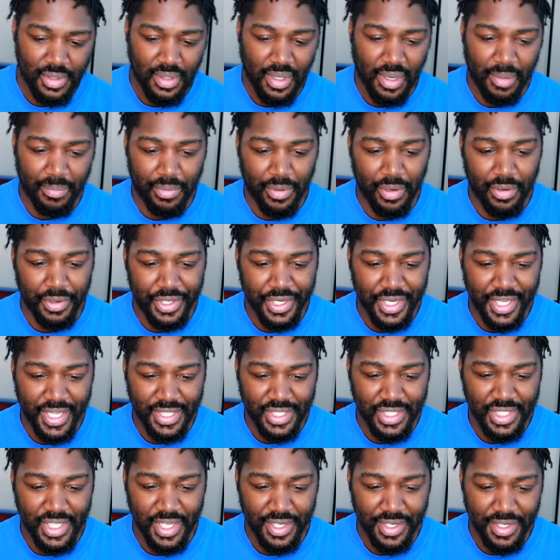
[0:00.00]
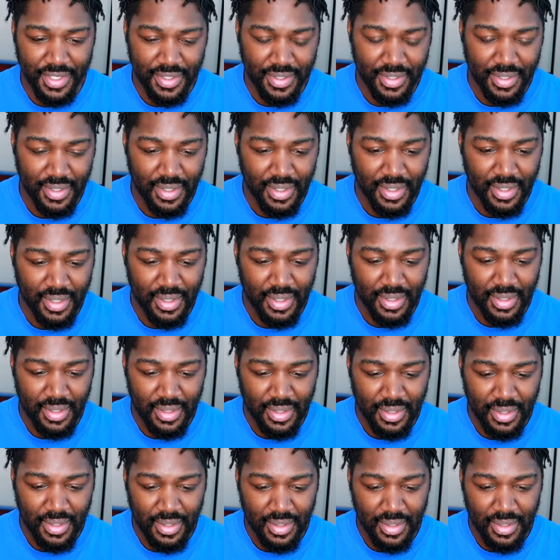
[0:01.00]
A broken antenna?
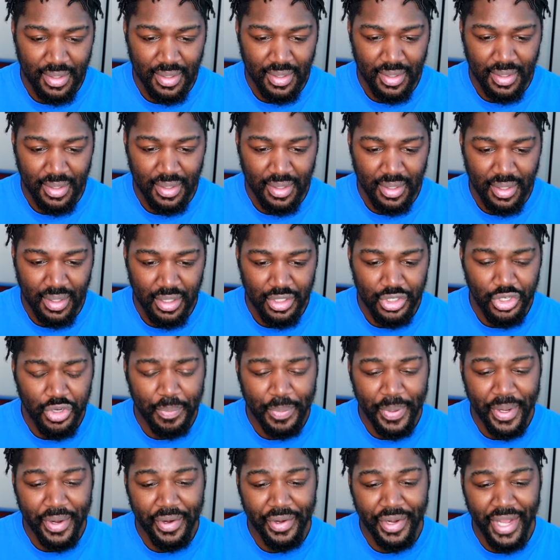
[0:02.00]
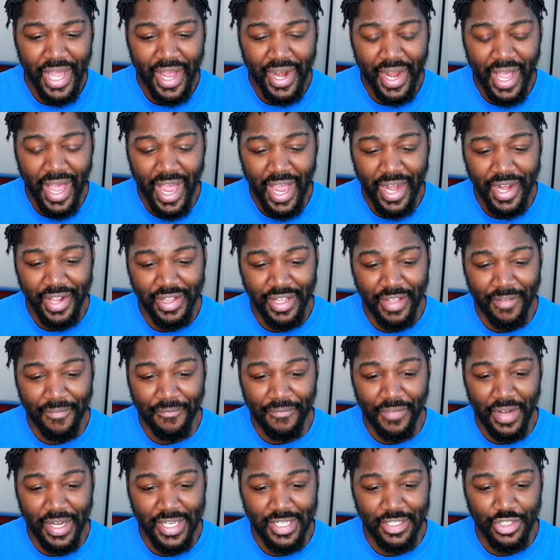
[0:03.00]
You better not hide in that
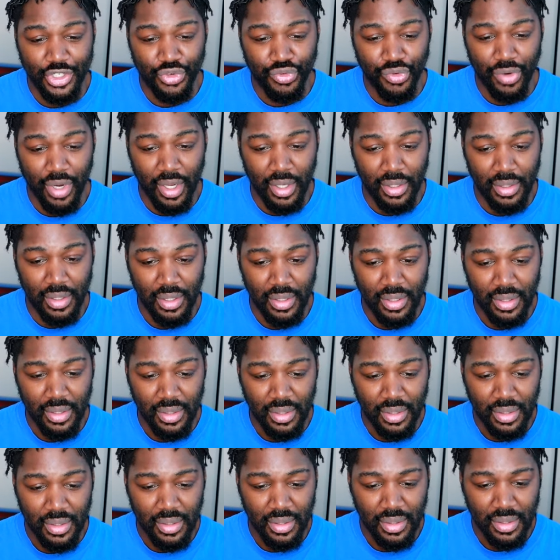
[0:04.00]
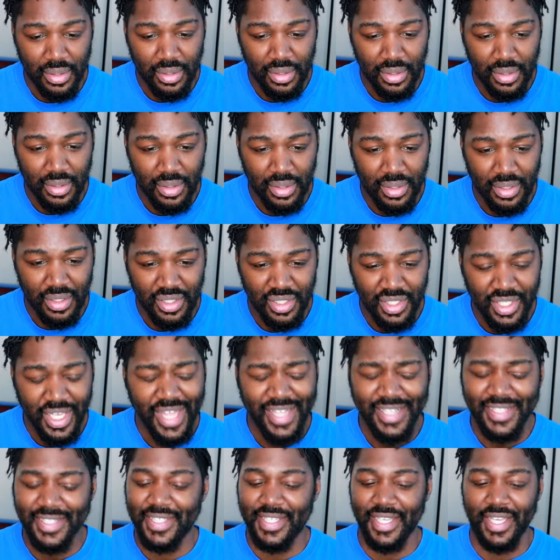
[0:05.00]
fucking trunk.
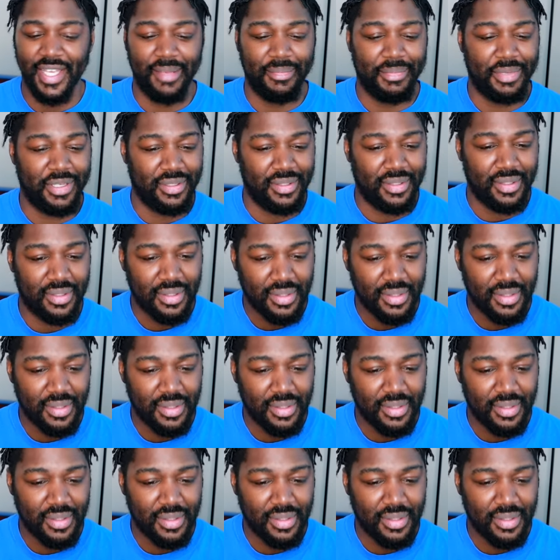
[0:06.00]
God damn it.